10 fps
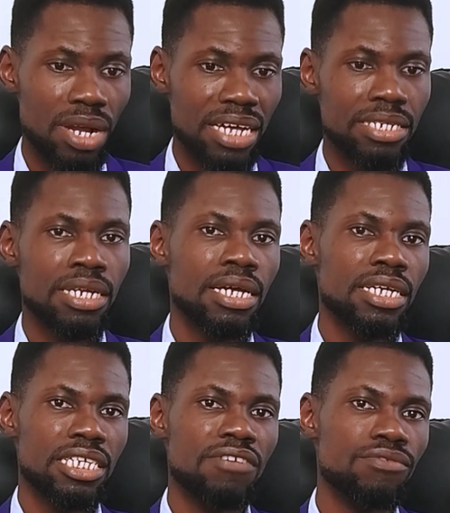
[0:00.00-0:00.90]
can
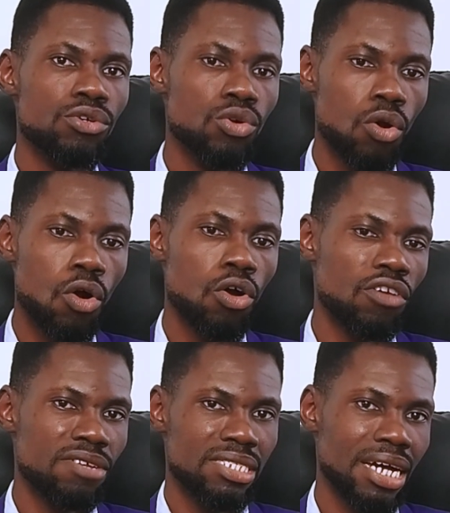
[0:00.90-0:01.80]
give you all
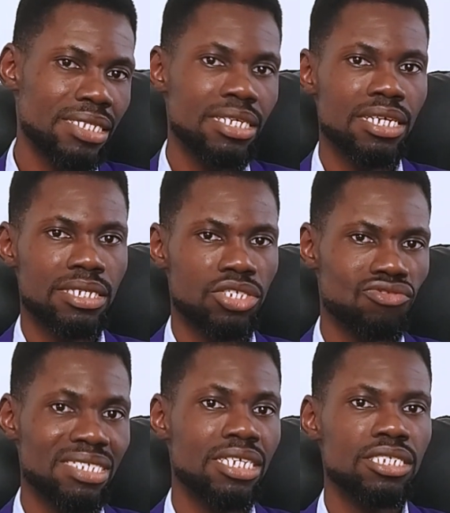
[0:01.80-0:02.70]
of the tactics and
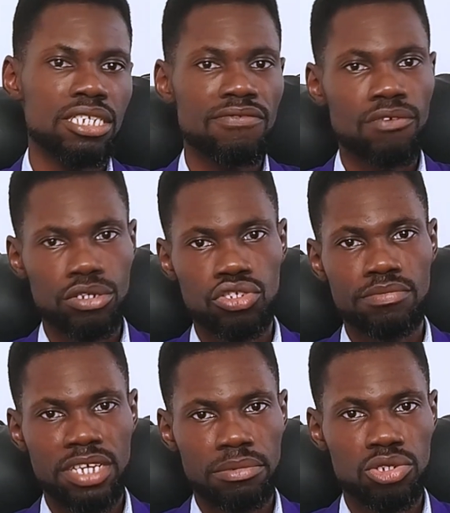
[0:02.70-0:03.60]
strategy for you to
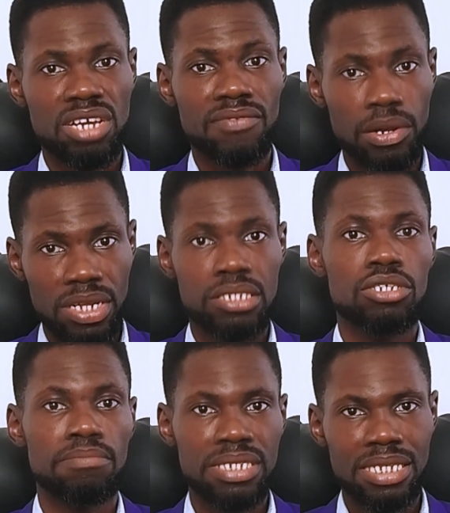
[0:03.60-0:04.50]
be able to evaluate your
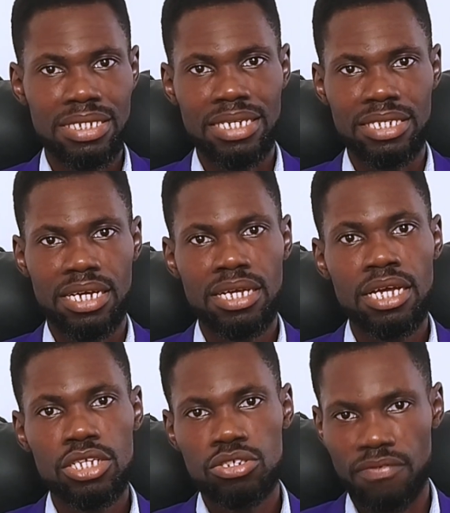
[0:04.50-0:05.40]
business idea
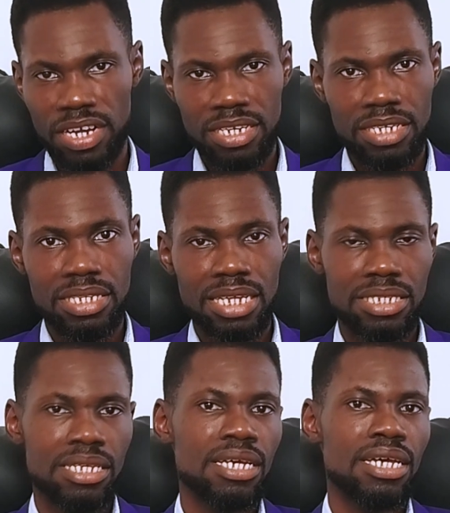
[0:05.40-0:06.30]
to find out that
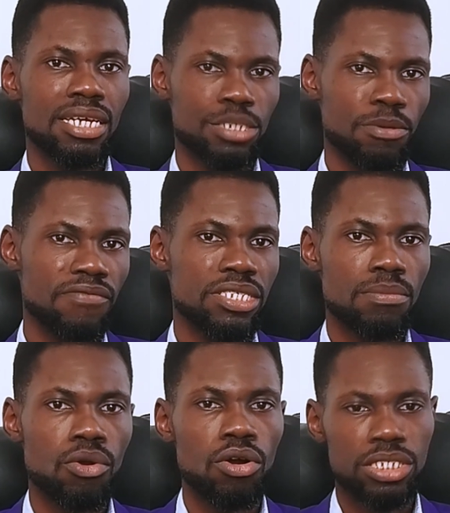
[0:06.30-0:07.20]
it's
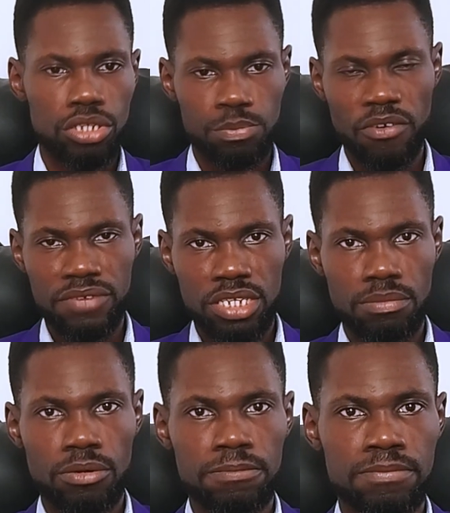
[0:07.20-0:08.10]
profitable or it's not
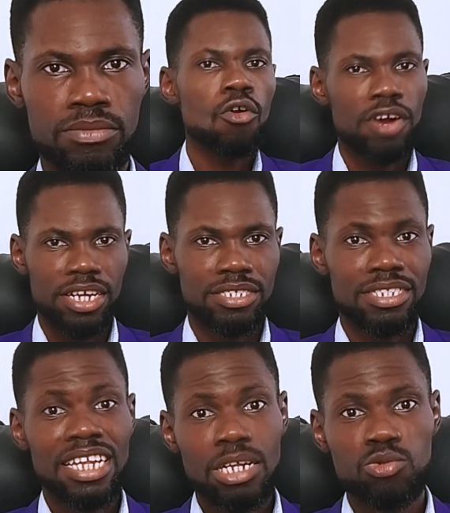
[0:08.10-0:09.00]
profitable. Alright,
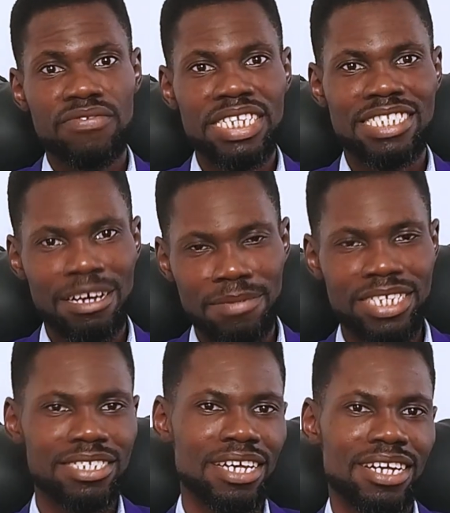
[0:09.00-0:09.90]
now that we've
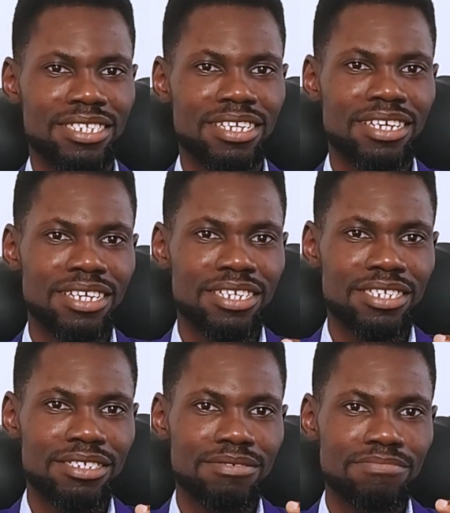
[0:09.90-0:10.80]
established that
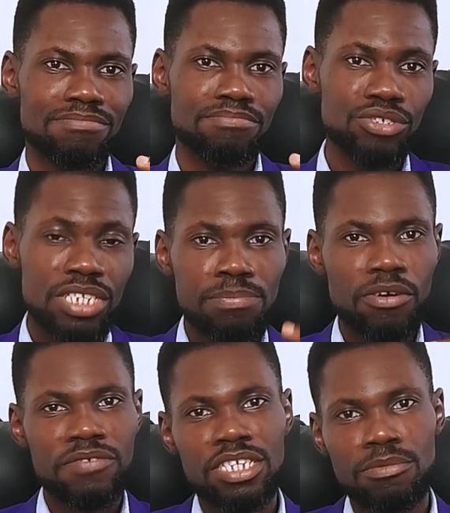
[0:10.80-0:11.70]
building
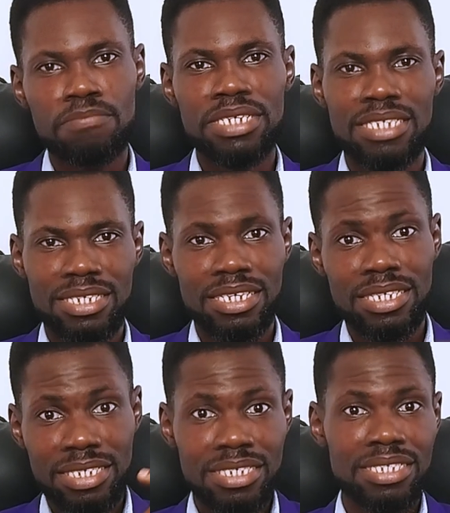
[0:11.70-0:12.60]
profitable
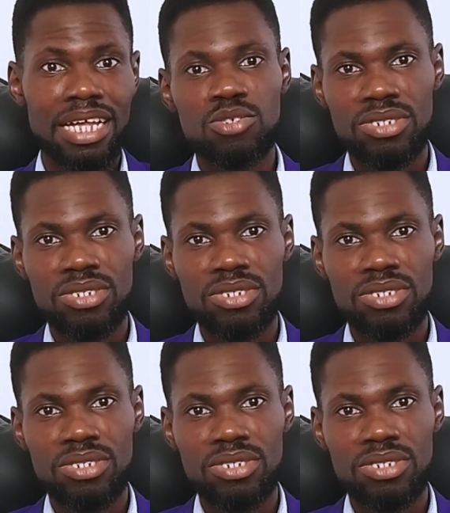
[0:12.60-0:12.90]
businesses starts with